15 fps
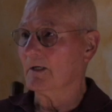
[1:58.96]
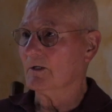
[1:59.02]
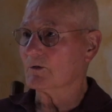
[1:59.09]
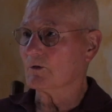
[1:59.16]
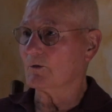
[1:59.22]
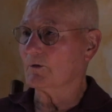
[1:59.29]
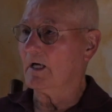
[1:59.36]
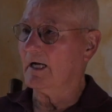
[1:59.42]

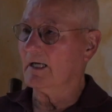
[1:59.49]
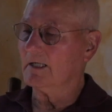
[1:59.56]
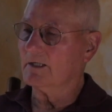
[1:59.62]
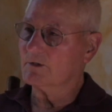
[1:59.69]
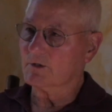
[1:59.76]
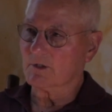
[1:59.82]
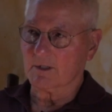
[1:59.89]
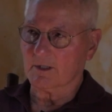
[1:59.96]
So a highly
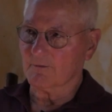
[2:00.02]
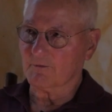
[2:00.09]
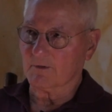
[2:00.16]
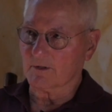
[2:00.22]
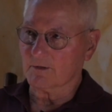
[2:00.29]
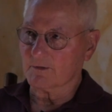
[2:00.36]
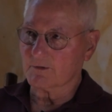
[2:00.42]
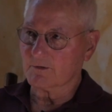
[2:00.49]

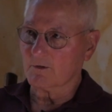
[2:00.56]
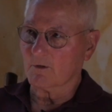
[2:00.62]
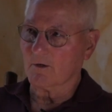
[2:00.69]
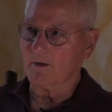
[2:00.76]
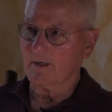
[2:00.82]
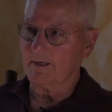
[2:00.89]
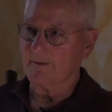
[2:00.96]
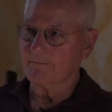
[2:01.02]
significant
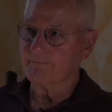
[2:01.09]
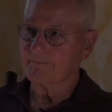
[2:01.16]
story.